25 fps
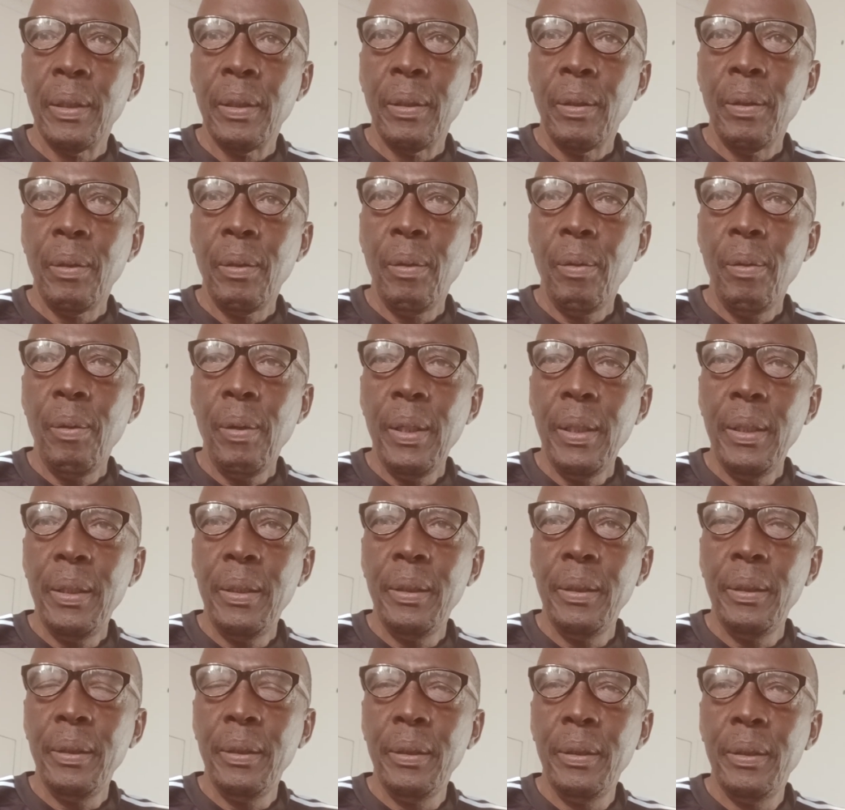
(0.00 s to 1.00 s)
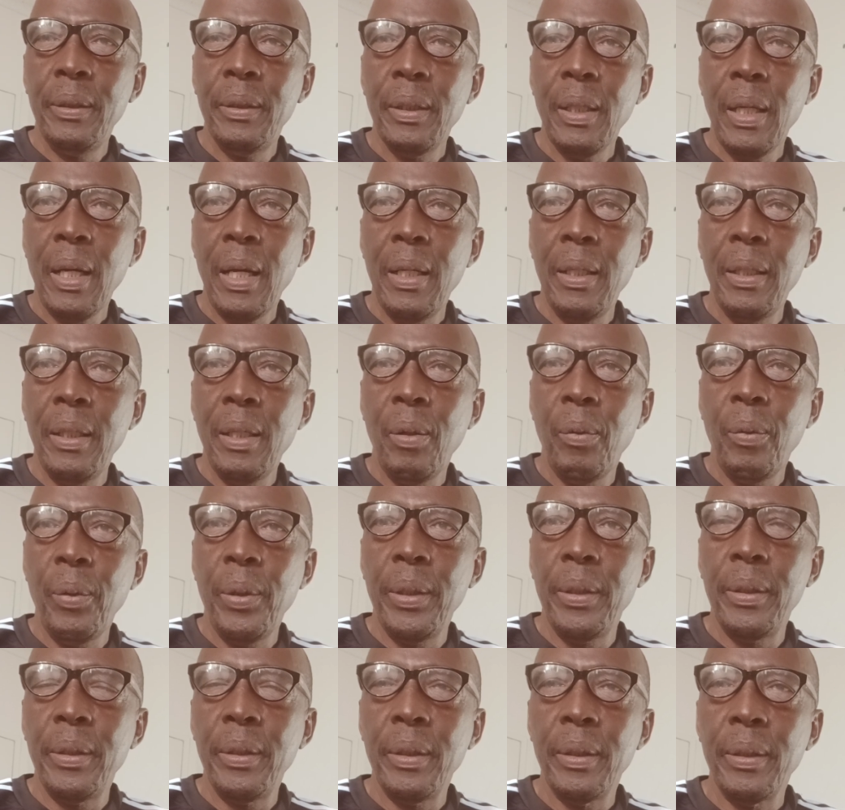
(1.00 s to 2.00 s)
or what is
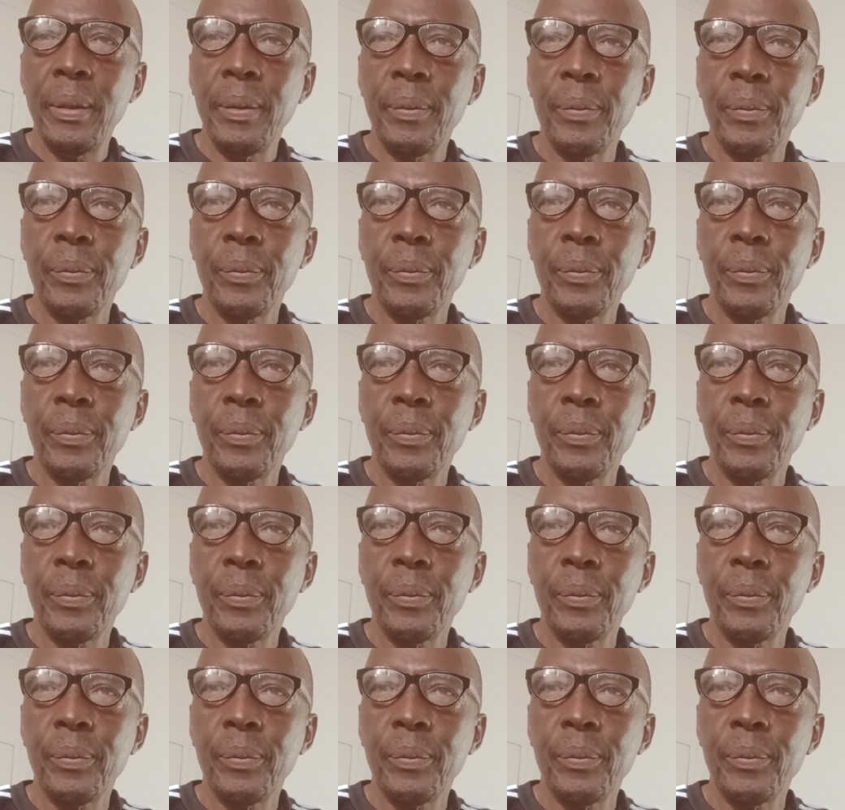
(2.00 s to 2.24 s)
underway here.